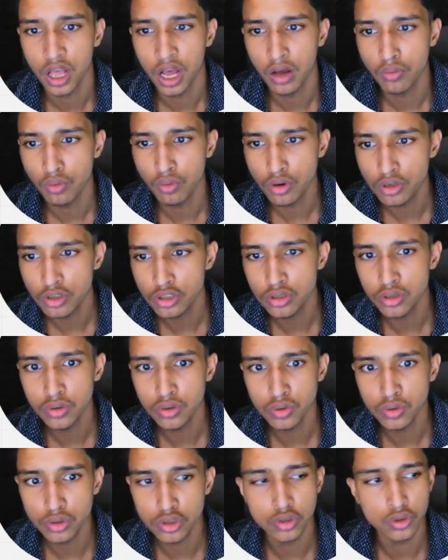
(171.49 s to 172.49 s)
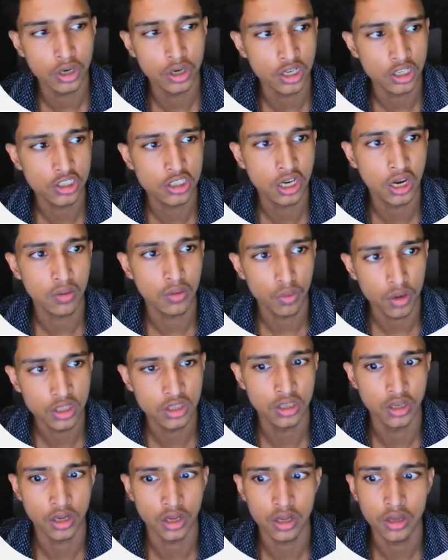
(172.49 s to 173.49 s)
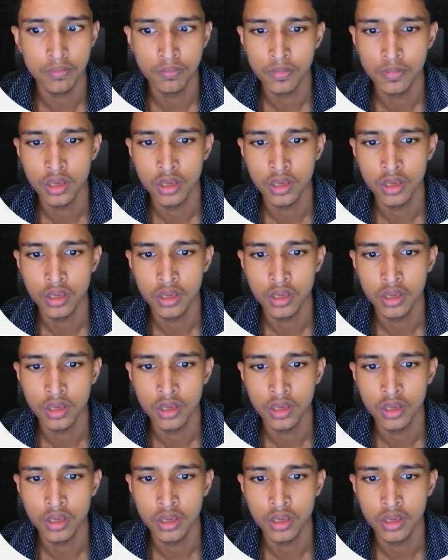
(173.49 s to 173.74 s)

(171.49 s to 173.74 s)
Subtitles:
I want you to understand one thing.